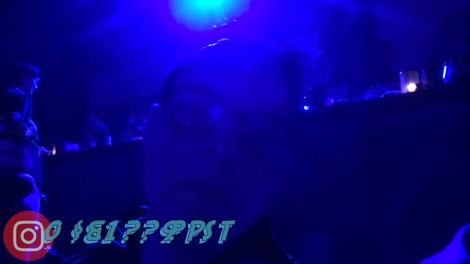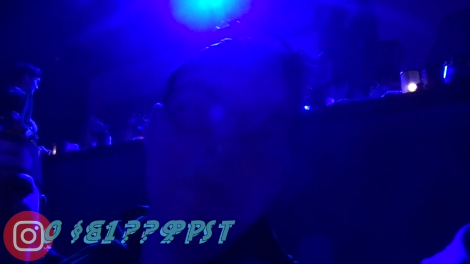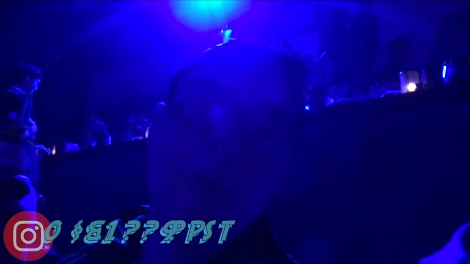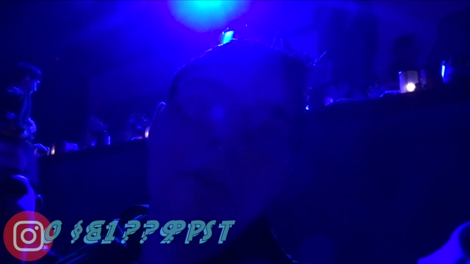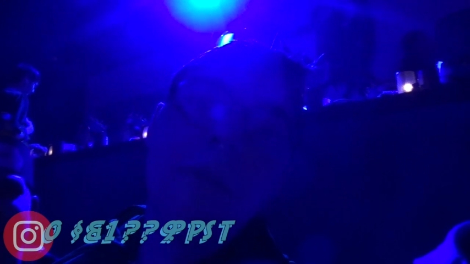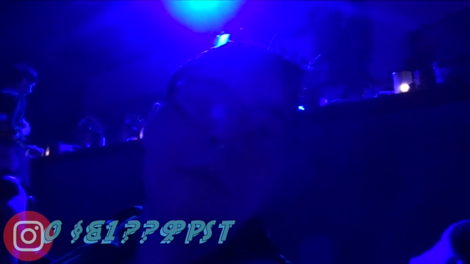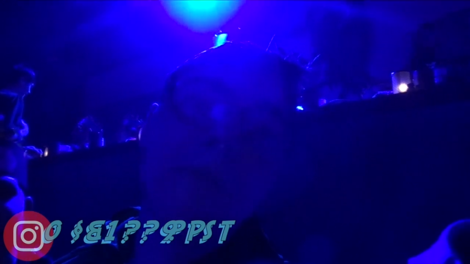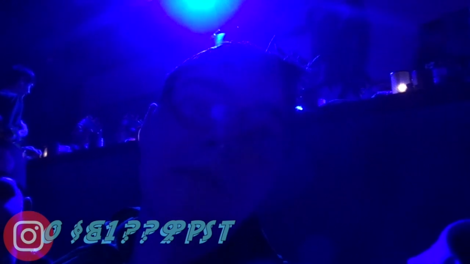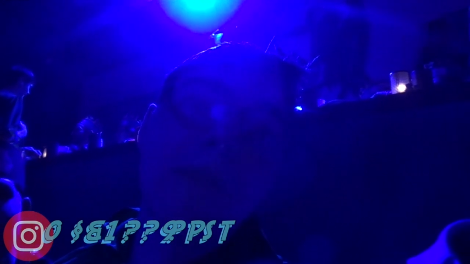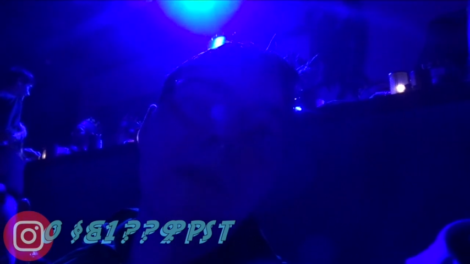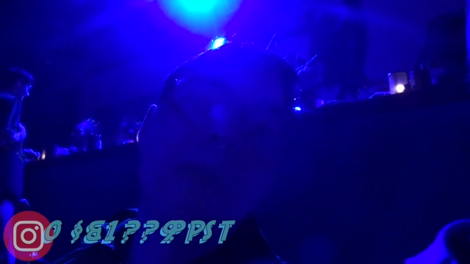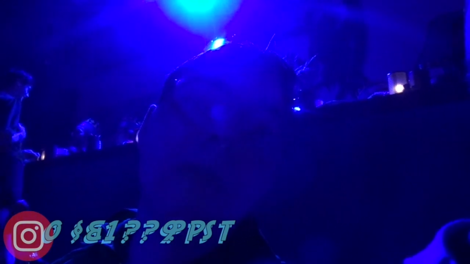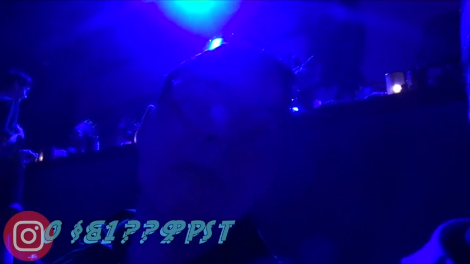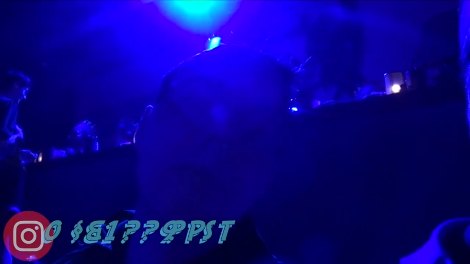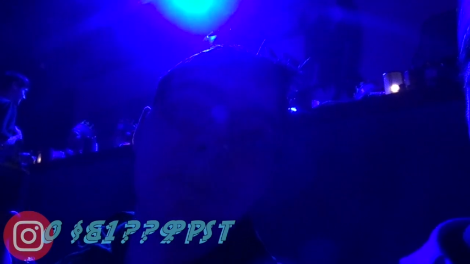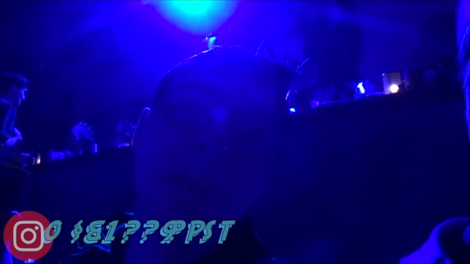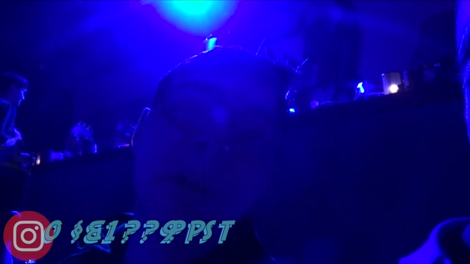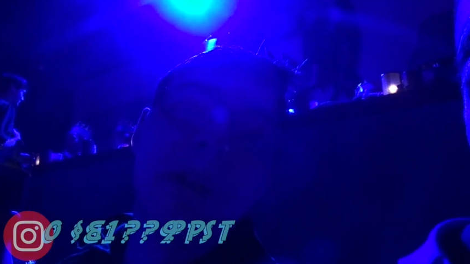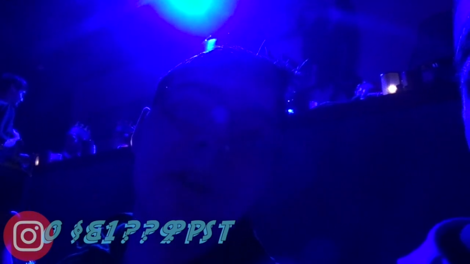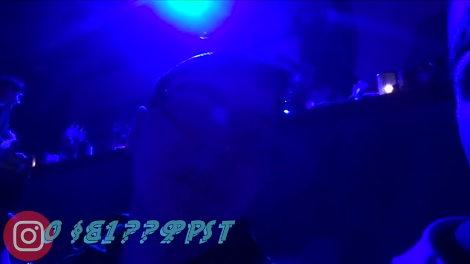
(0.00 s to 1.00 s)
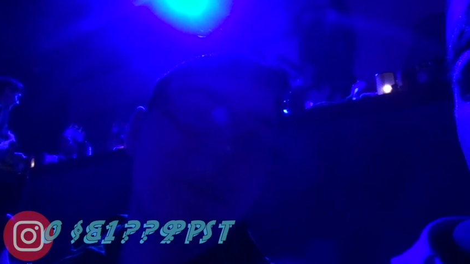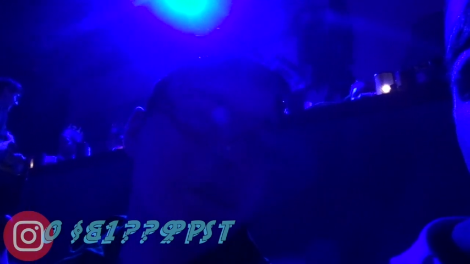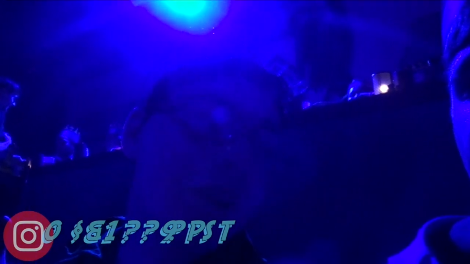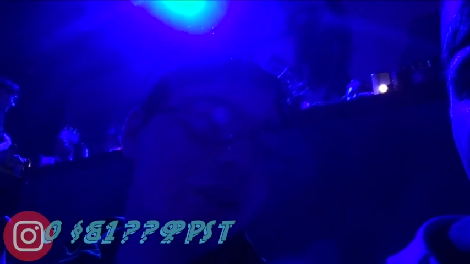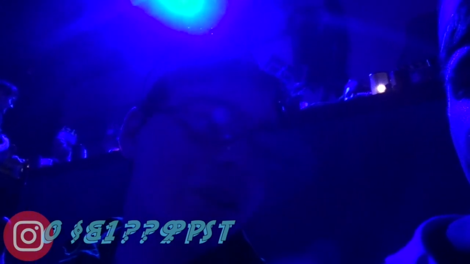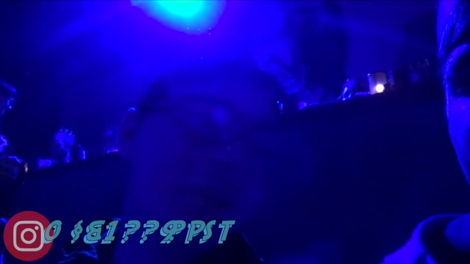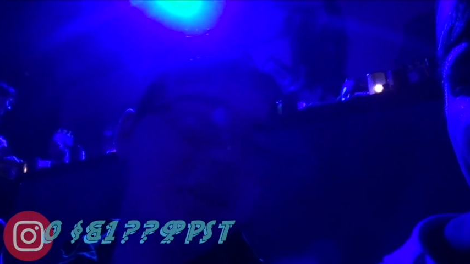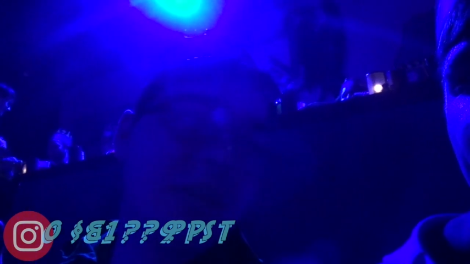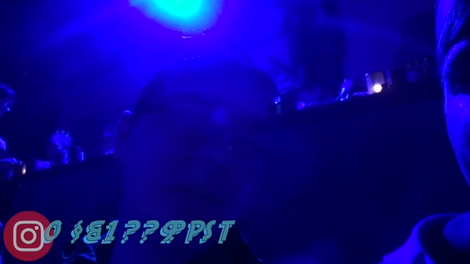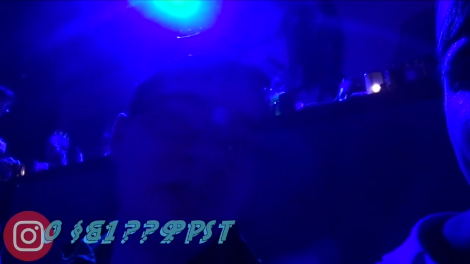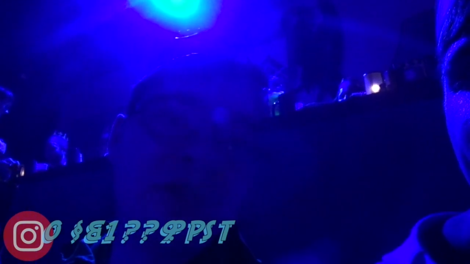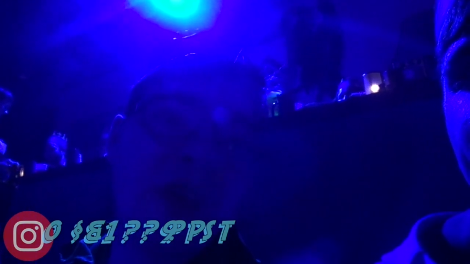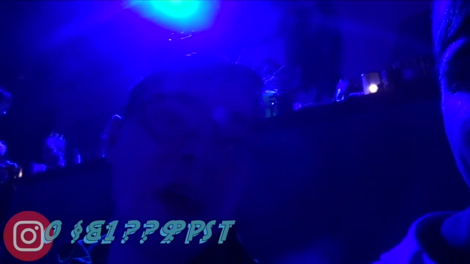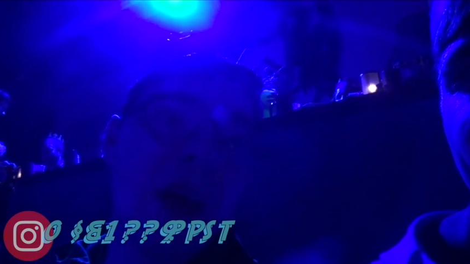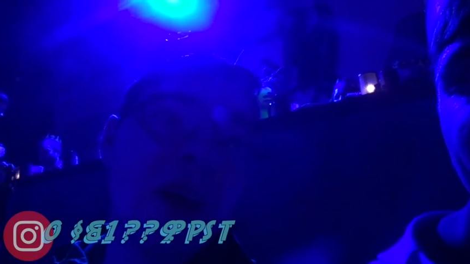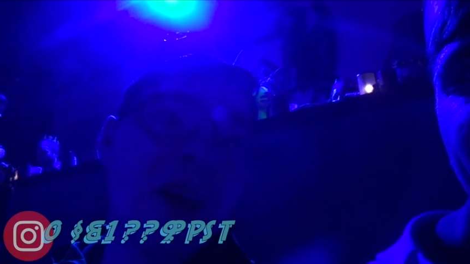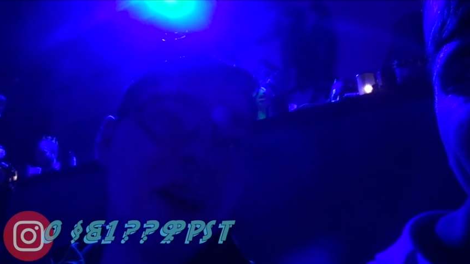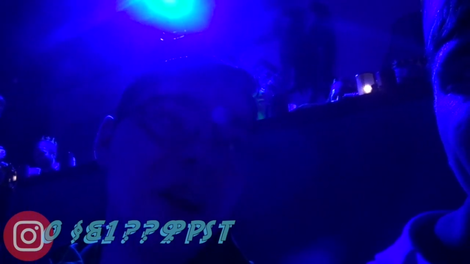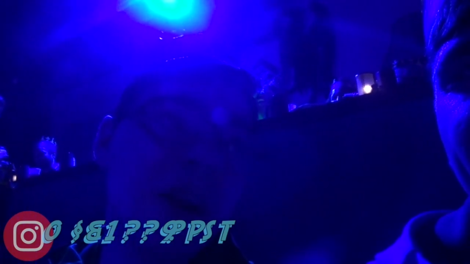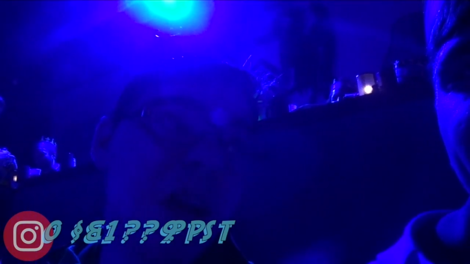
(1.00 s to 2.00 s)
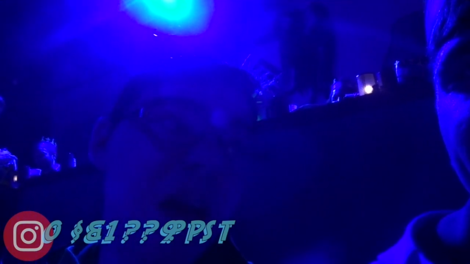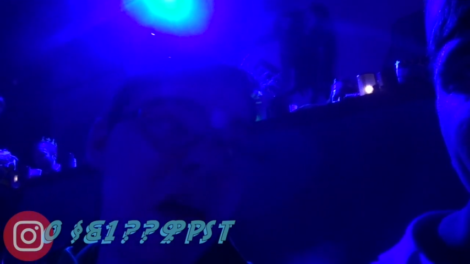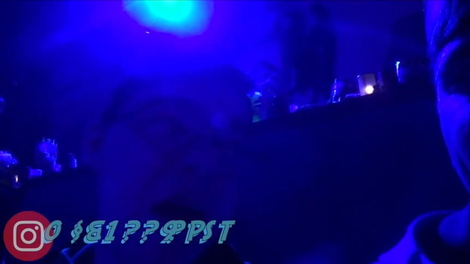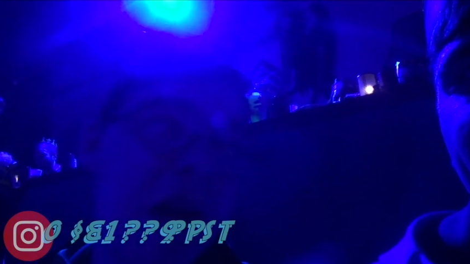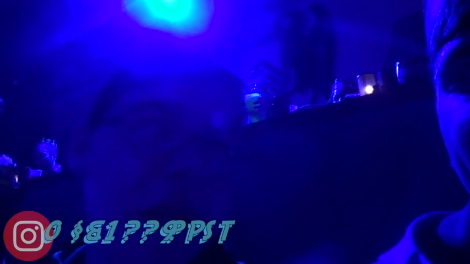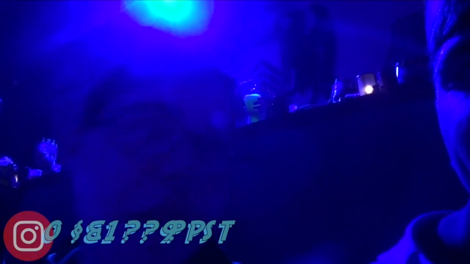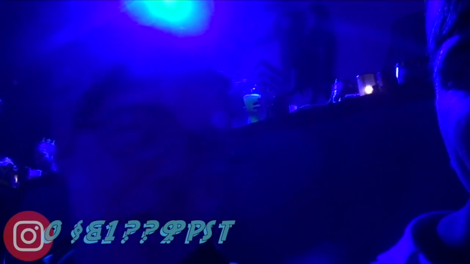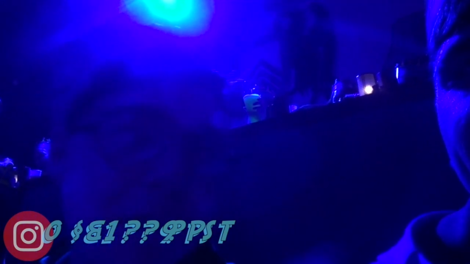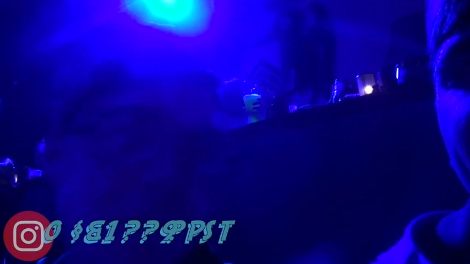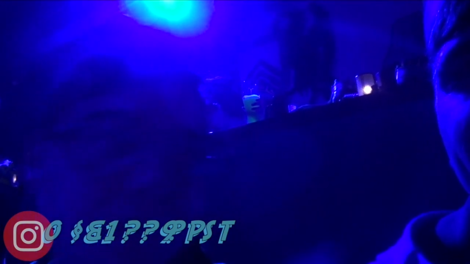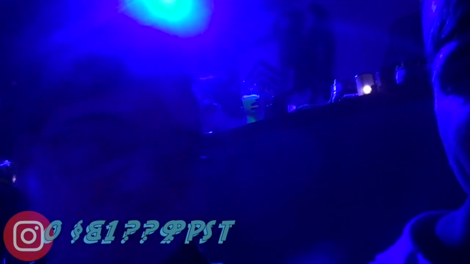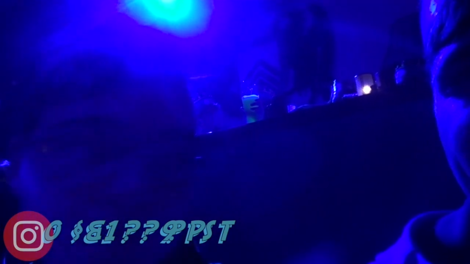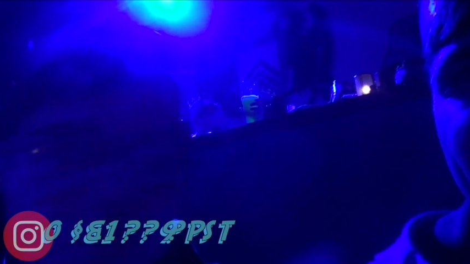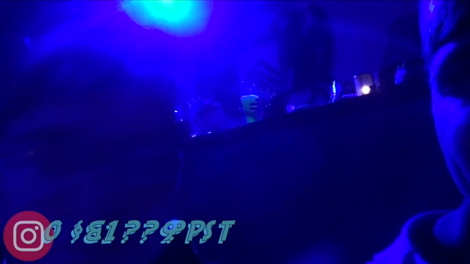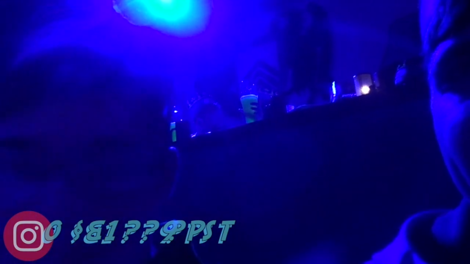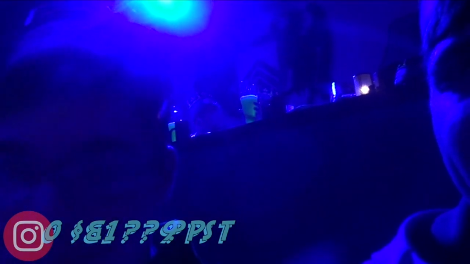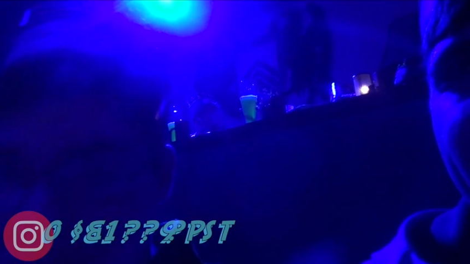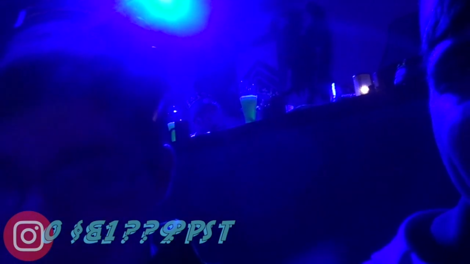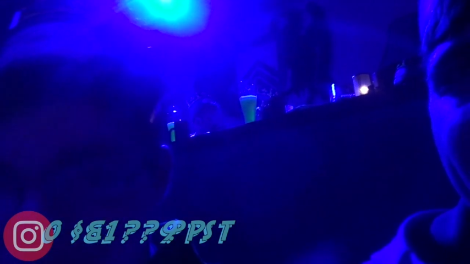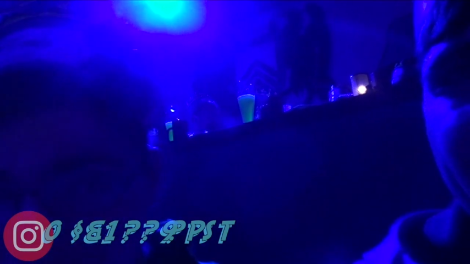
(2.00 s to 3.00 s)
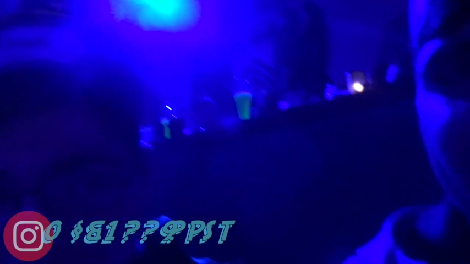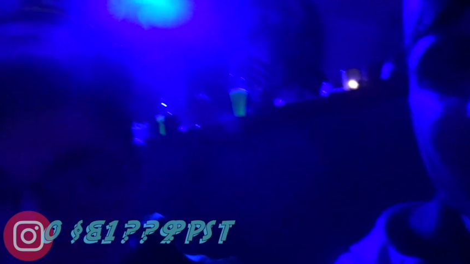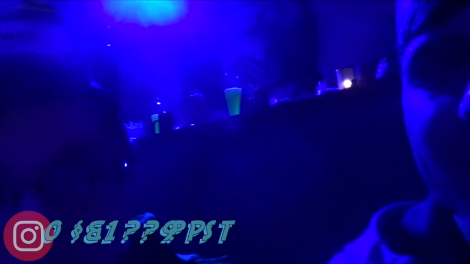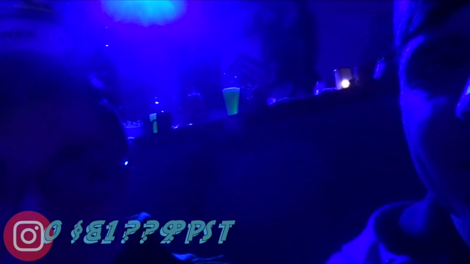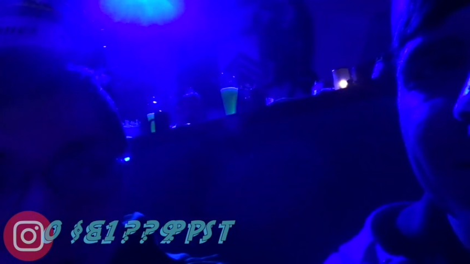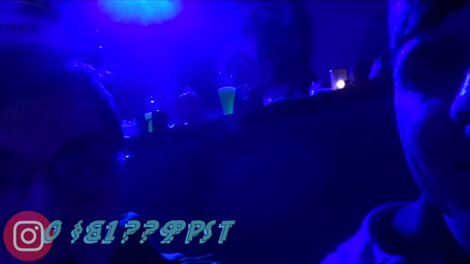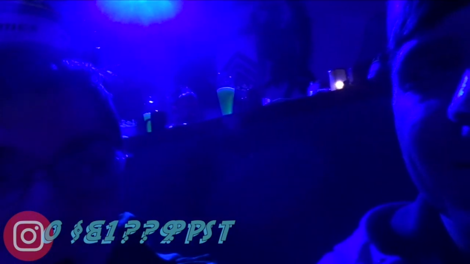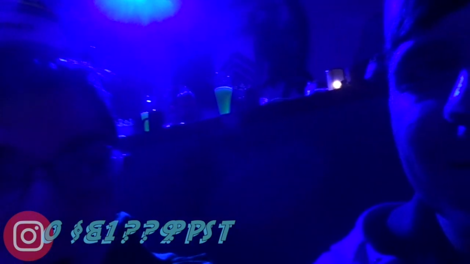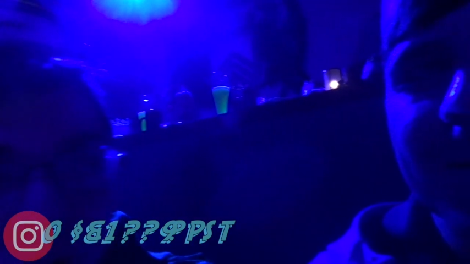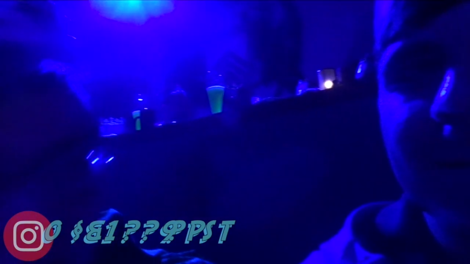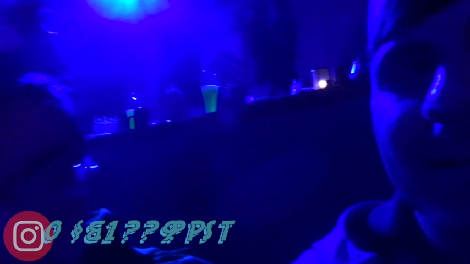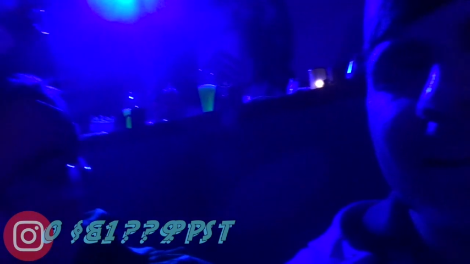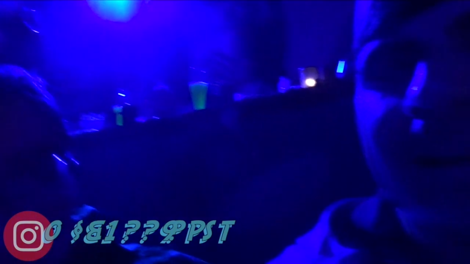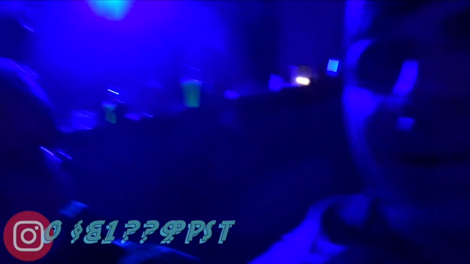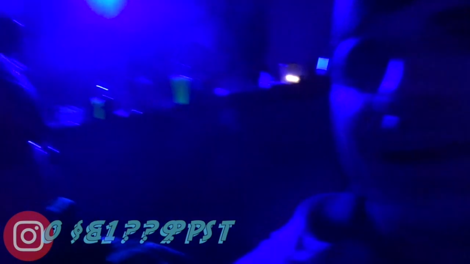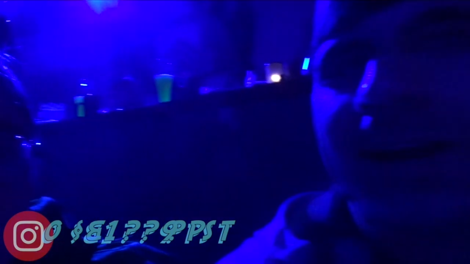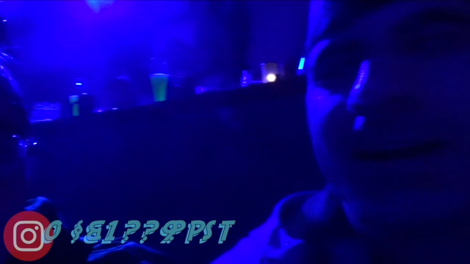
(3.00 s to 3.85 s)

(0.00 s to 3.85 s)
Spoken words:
[unreadable: no face in view]